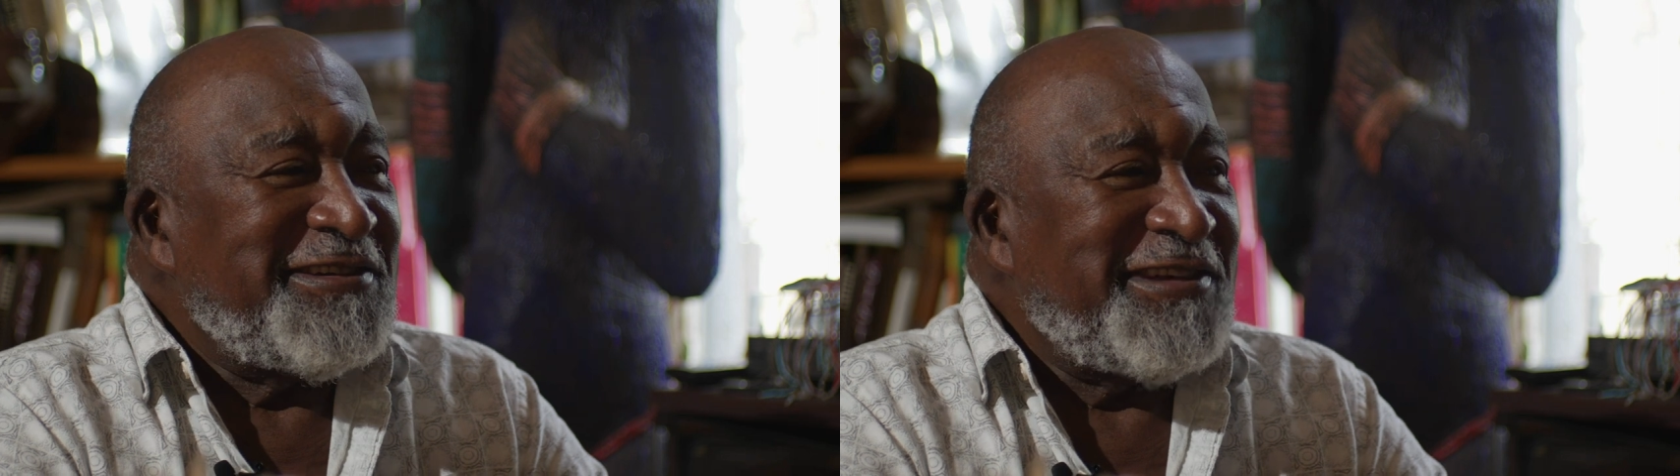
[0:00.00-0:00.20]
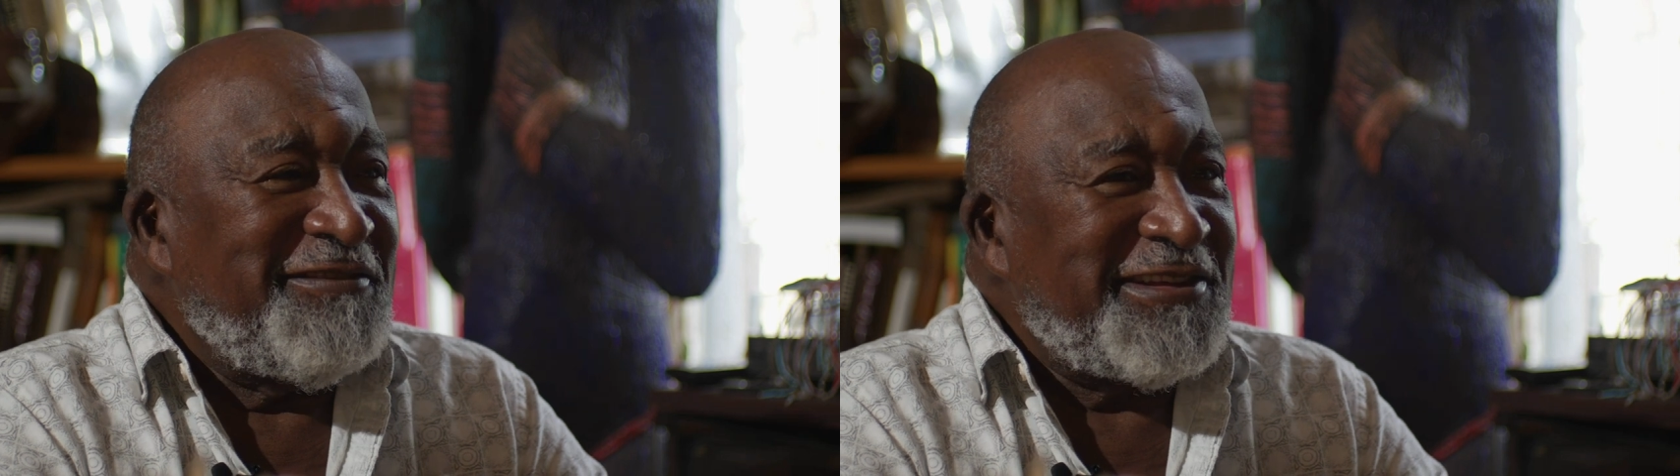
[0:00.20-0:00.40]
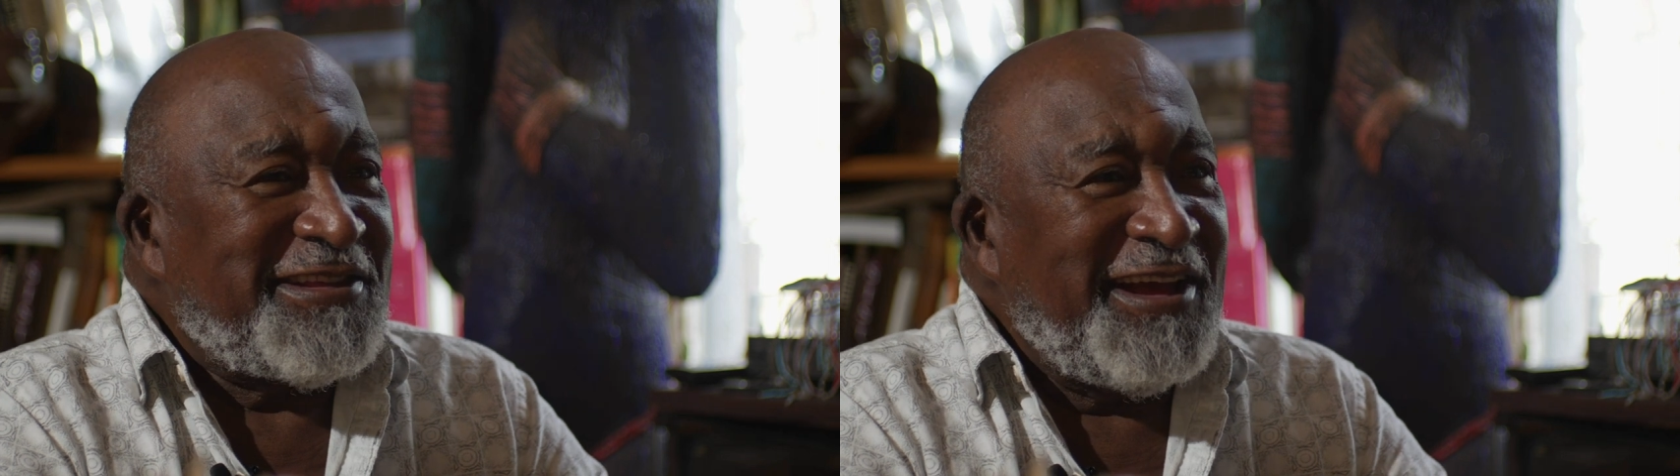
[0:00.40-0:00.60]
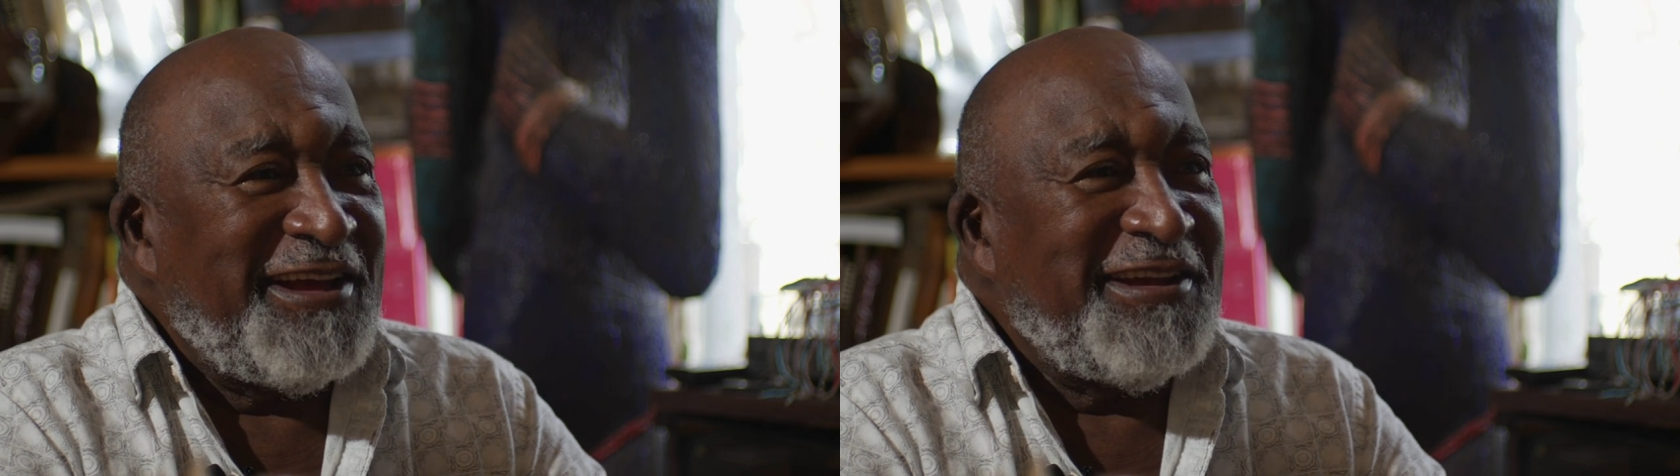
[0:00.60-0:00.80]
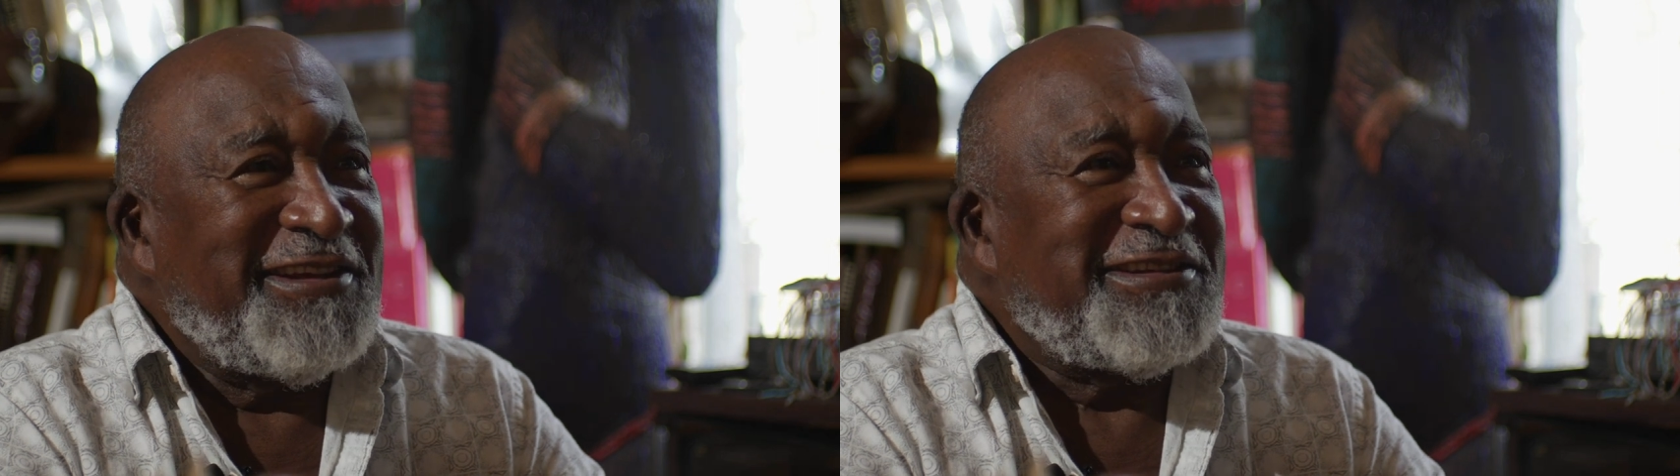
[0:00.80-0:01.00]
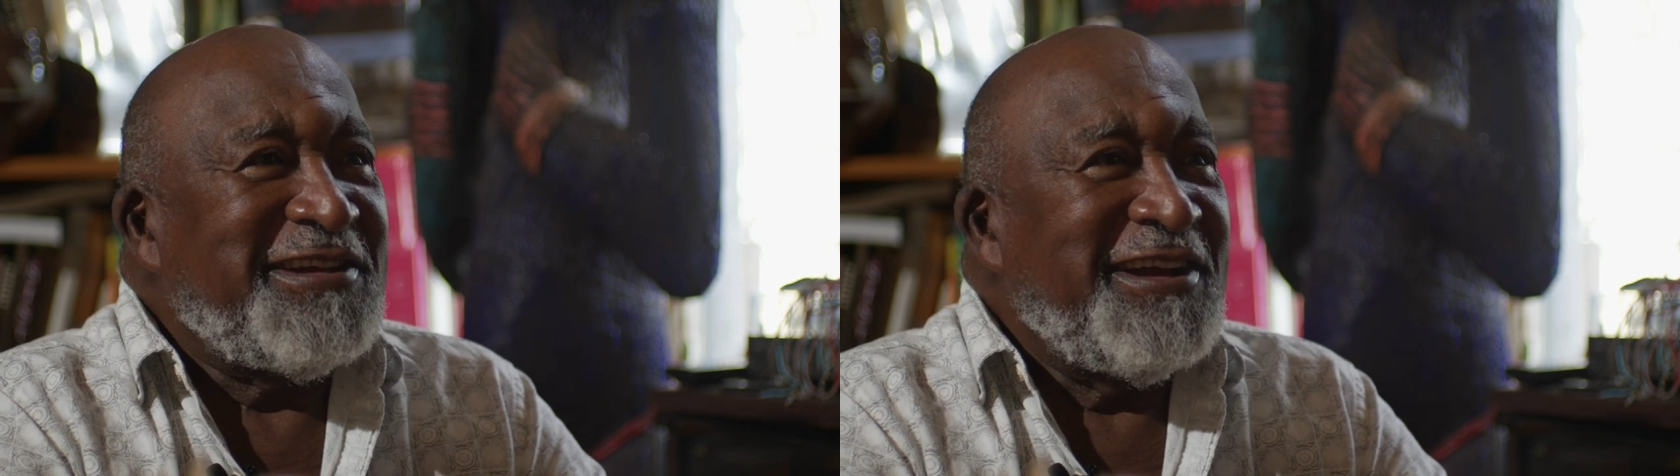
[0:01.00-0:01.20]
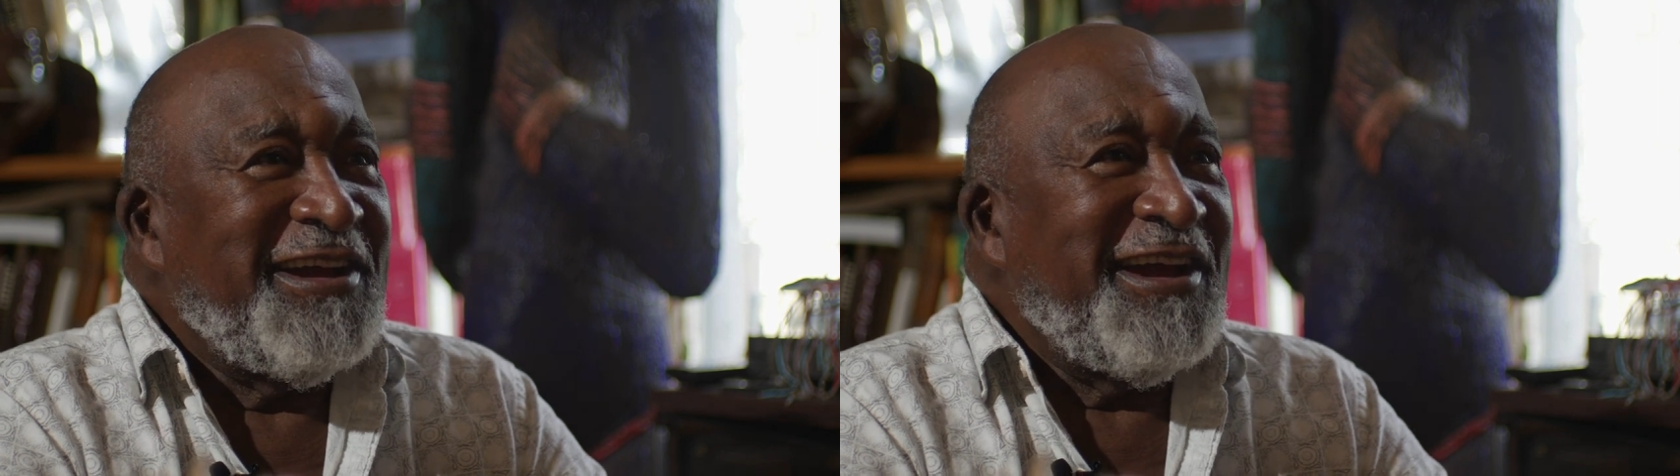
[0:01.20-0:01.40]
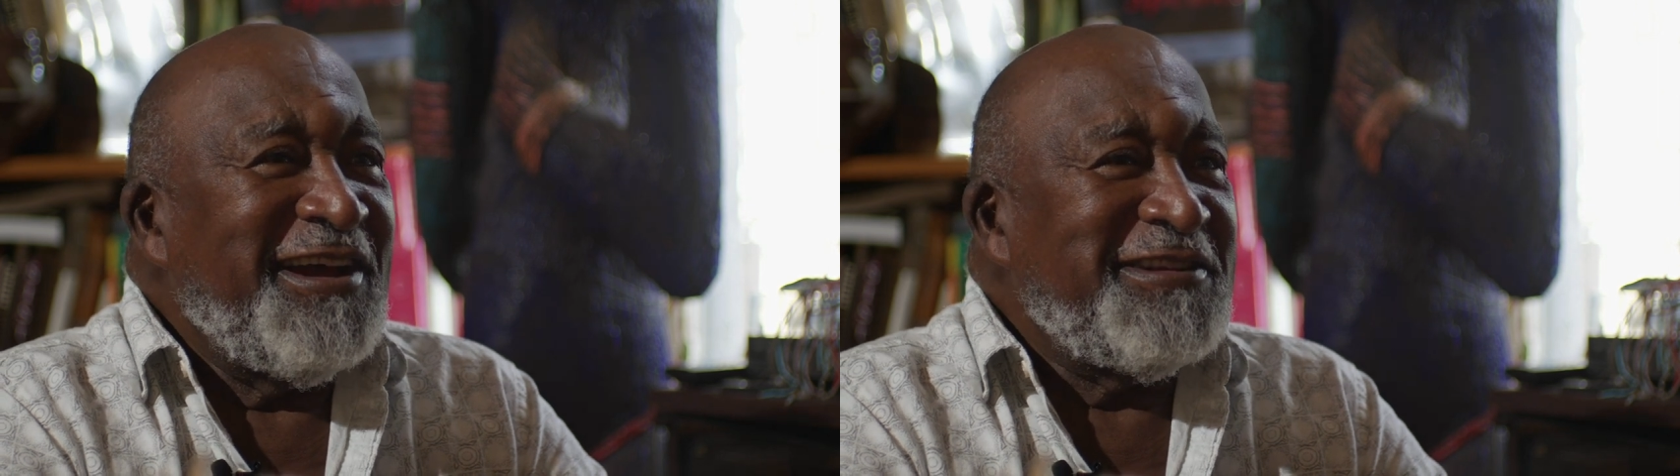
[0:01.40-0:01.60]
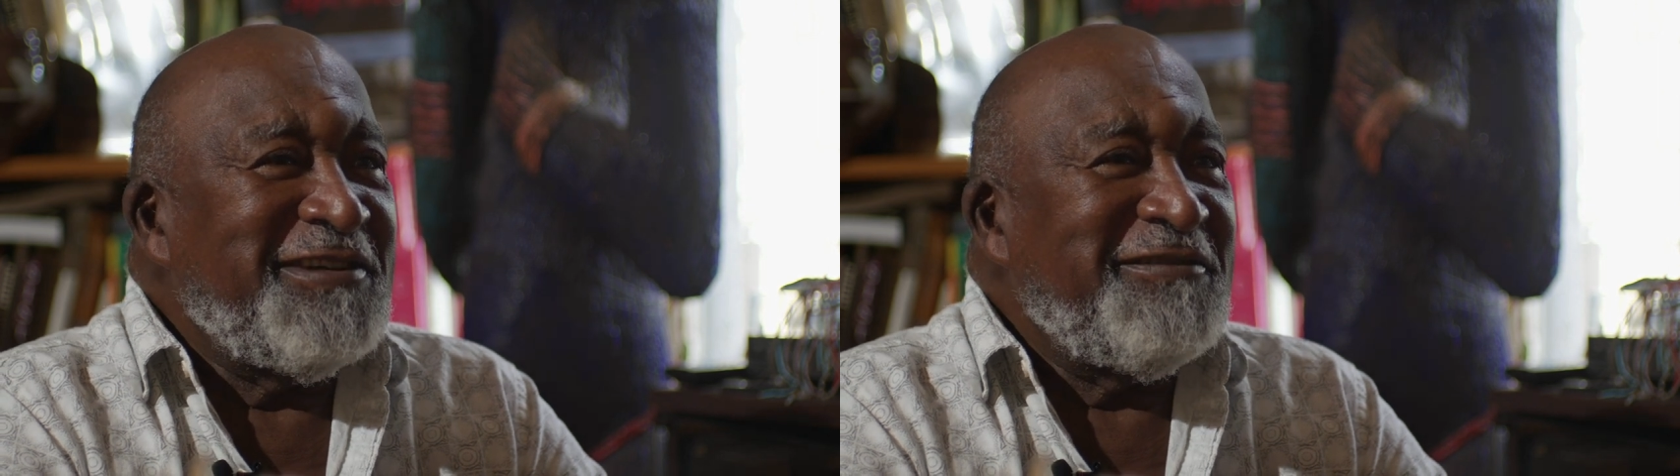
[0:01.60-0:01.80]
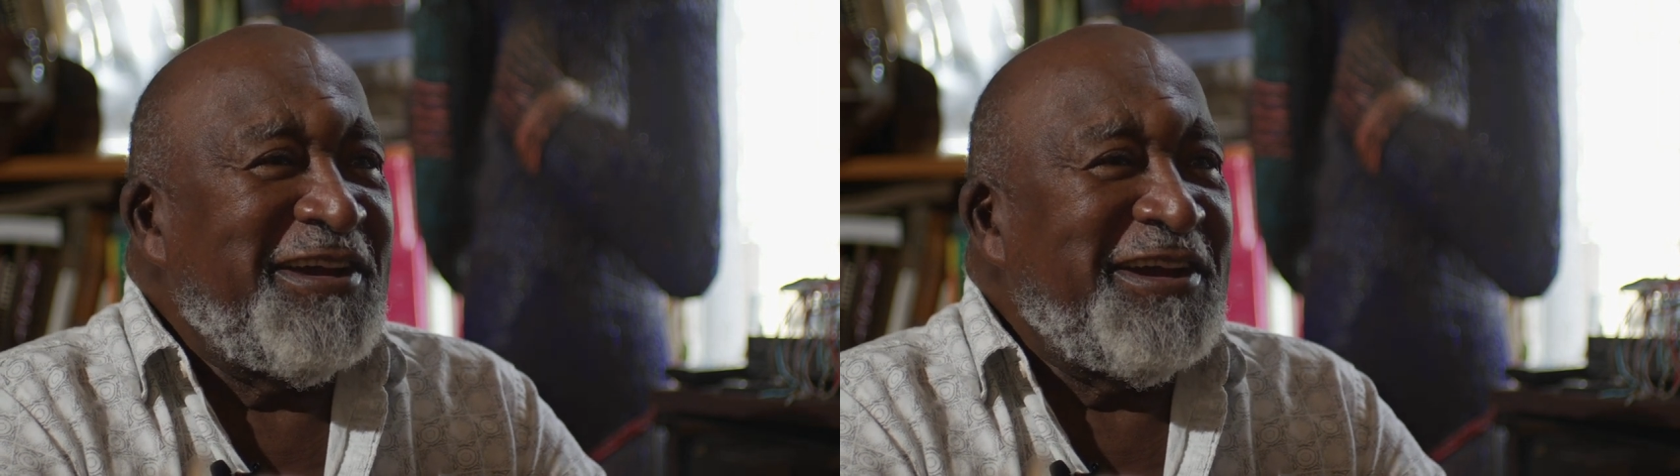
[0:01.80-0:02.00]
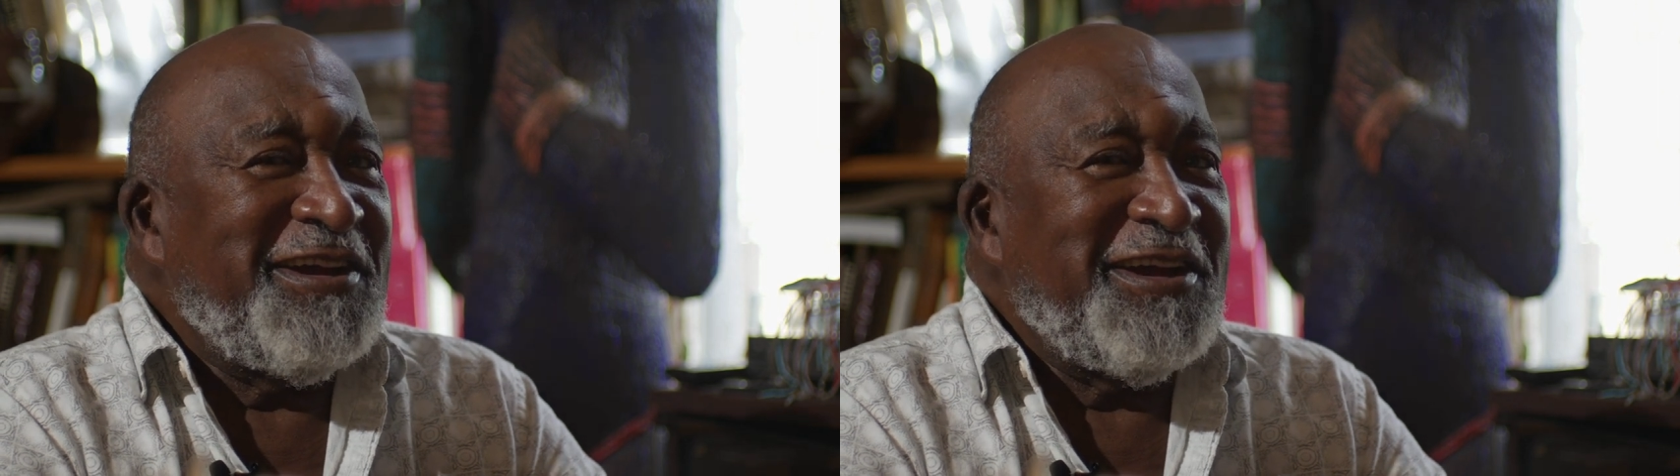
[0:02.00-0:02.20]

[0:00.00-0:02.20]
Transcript: some aesthetics, and to me,